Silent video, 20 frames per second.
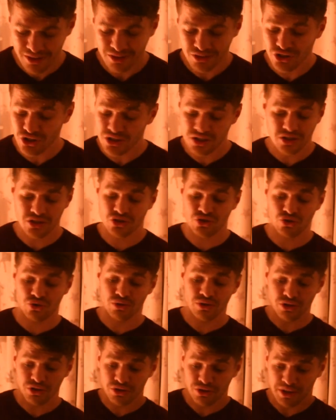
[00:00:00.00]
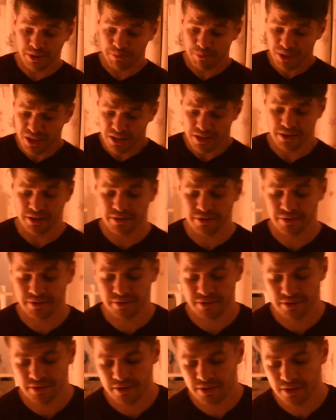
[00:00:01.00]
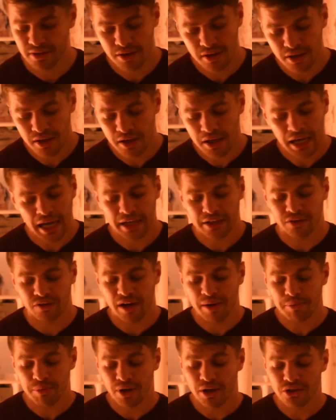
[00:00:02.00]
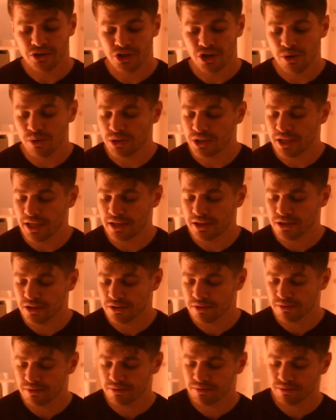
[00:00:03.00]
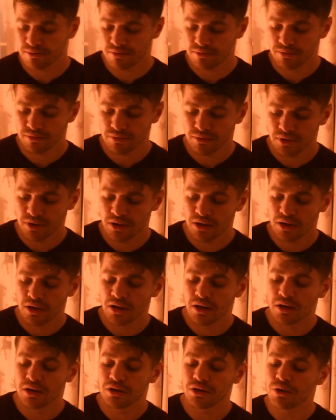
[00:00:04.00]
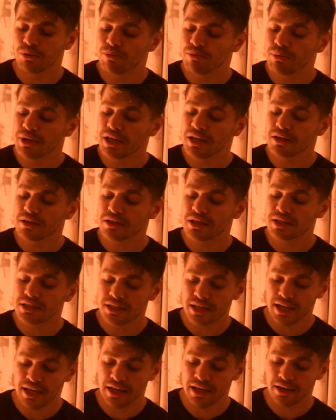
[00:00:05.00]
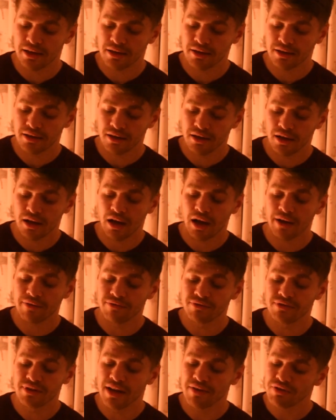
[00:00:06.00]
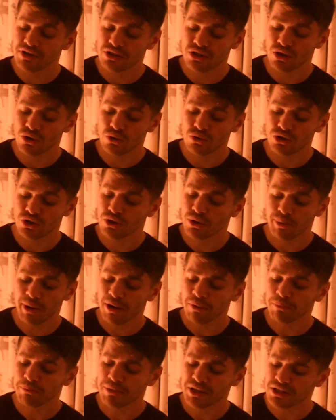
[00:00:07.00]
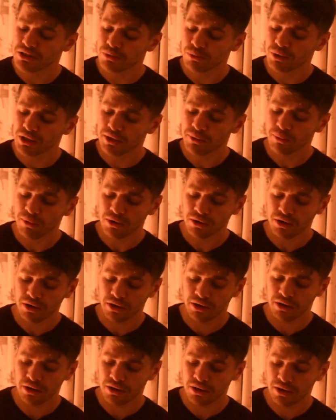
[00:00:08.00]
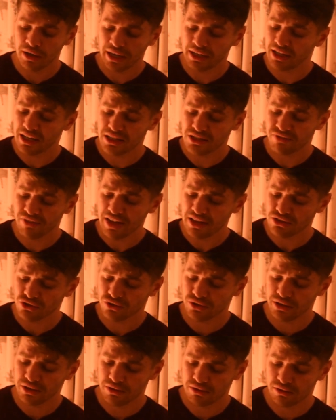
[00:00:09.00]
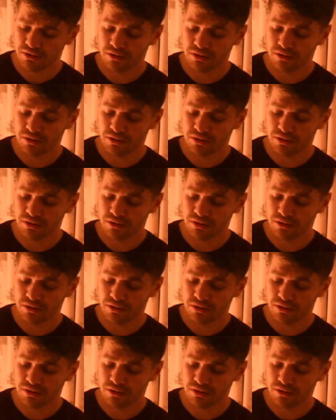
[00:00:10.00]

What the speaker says: Just as true as can be." And Grandpa Joe said, "You mean to say I've never told you about Mr. Willy Wonka and his factory?"